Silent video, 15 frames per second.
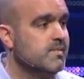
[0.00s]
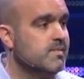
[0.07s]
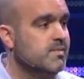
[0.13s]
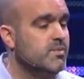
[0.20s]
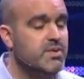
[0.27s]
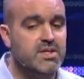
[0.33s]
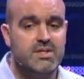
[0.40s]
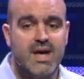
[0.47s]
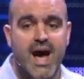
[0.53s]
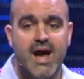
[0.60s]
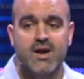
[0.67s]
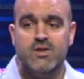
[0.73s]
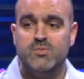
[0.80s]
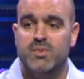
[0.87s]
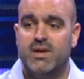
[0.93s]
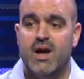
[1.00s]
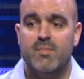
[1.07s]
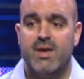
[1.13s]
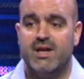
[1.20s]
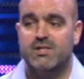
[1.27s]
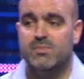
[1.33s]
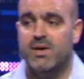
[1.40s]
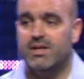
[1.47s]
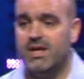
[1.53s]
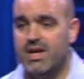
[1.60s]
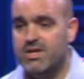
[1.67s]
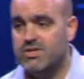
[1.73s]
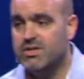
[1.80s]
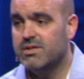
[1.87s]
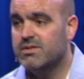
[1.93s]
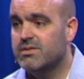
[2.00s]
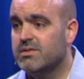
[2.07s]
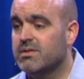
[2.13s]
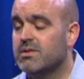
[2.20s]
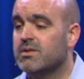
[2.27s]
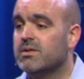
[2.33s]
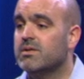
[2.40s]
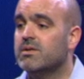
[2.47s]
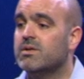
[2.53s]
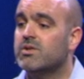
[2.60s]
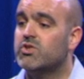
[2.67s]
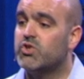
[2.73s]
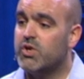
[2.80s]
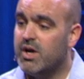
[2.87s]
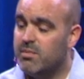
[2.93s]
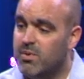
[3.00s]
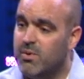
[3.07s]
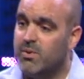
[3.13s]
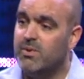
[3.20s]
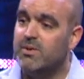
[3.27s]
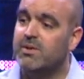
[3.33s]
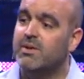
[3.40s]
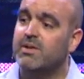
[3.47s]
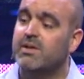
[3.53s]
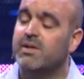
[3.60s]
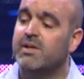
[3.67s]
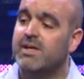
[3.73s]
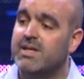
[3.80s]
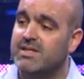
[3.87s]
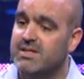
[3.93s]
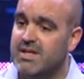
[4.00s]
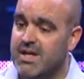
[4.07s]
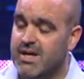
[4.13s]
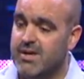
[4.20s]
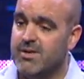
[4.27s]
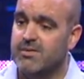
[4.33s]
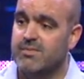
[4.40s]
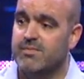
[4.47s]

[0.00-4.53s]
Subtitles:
When desires become expectations, trouble is near.